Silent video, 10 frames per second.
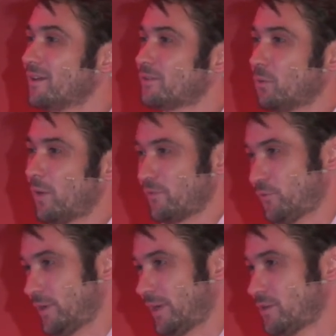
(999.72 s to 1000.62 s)
to wait
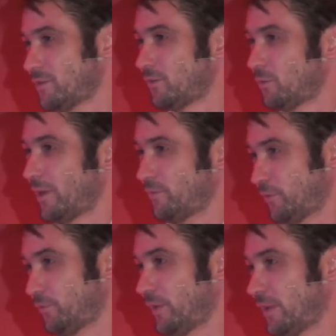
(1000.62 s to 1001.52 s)
for the
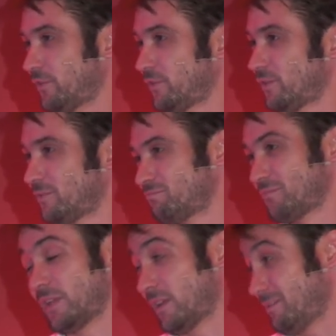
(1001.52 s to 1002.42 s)
fix.
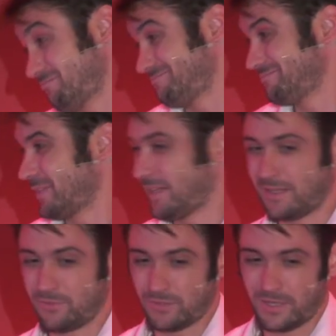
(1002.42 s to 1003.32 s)
And it
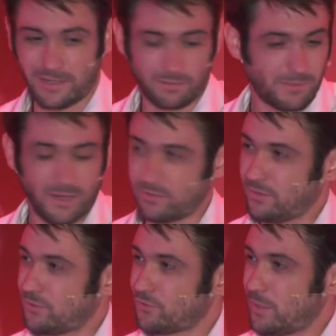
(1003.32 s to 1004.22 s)
gives the gas
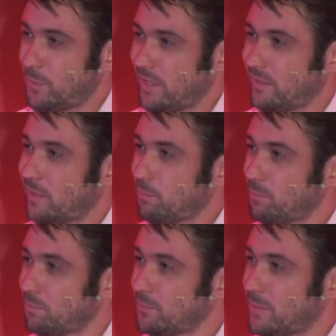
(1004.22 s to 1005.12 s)
industry a bad name,
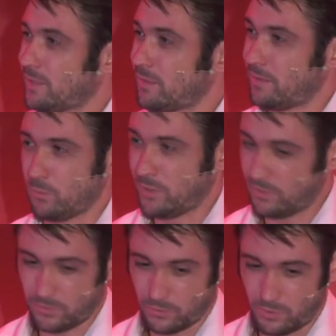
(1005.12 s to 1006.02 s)
and I think we
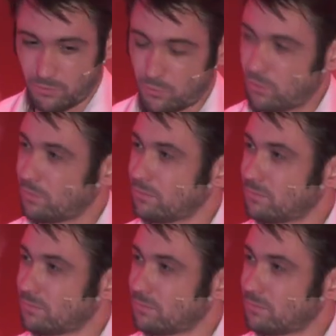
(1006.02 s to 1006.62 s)
can do a lot more.